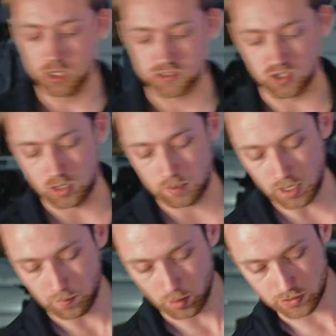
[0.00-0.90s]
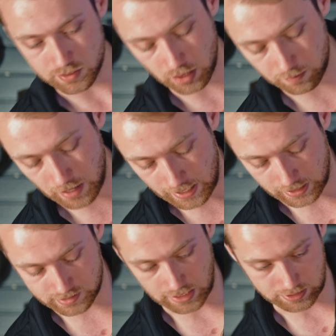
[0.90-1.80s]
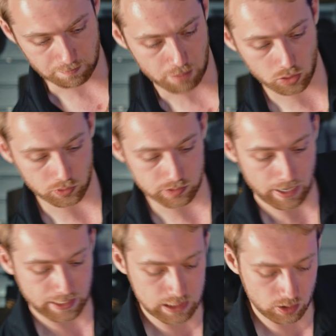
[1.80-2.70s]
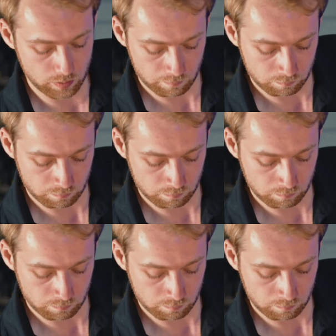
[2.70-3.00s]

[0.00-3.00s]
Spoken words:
So I'll pop open this butt pack. It's got some buckles back here,